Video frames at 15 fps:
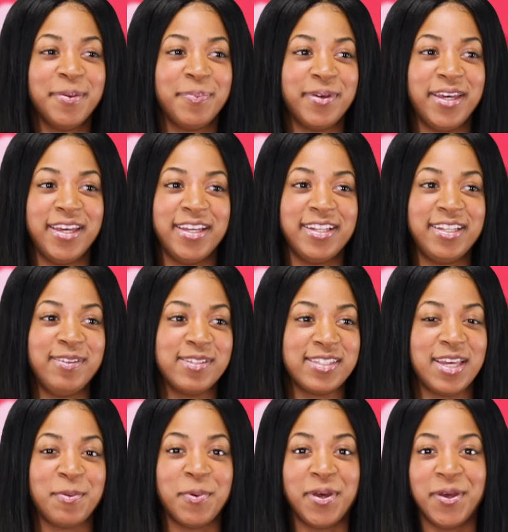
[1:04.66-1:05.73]
But he was
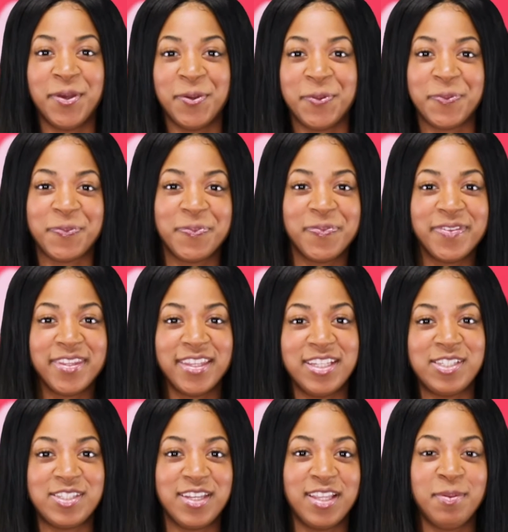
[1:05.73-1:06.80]
like, well,
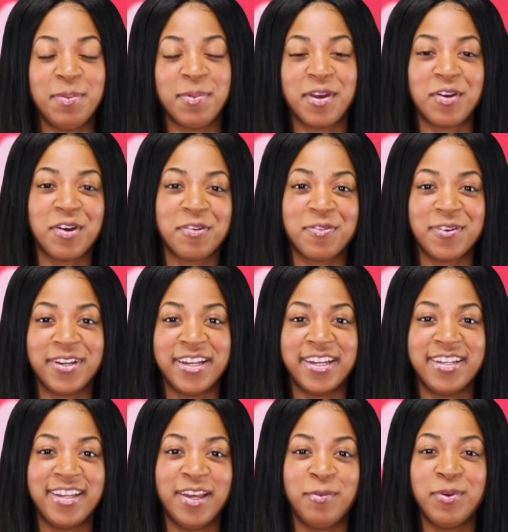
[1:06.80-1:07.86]
you still have to be my
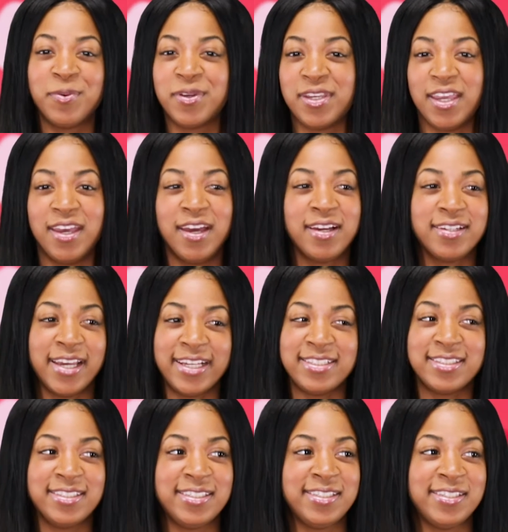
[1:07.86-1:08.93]
girlfriend. And we were young,
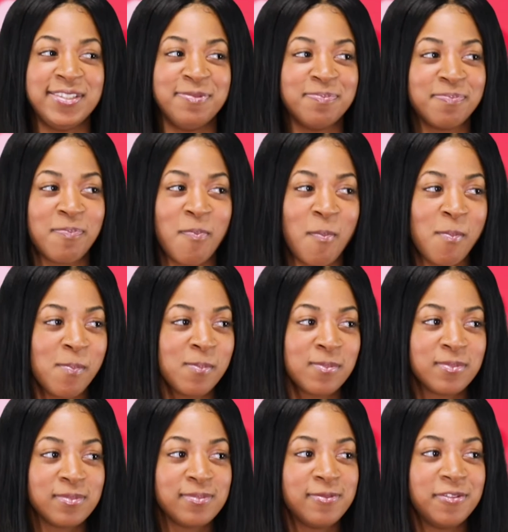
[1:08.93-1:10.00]
19,
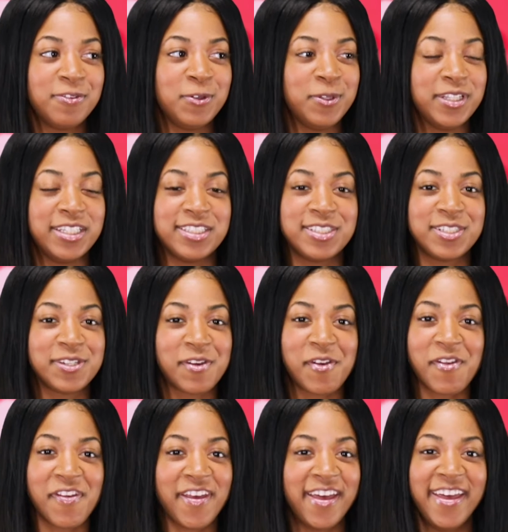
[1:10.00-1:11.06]
foolish,
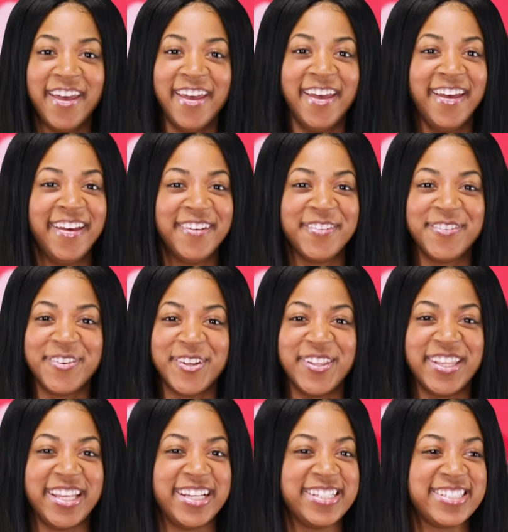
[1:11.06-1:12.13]

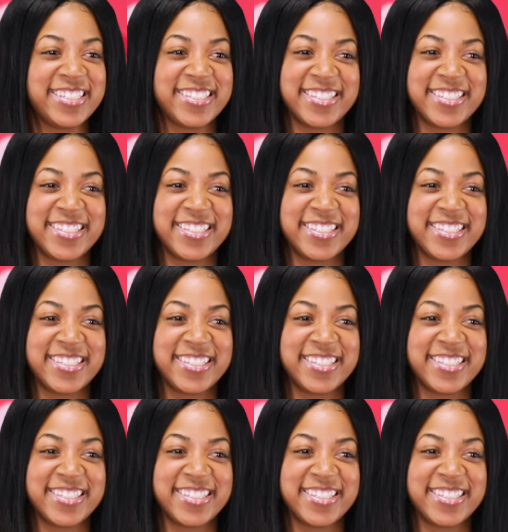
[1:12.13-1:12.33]
foolish.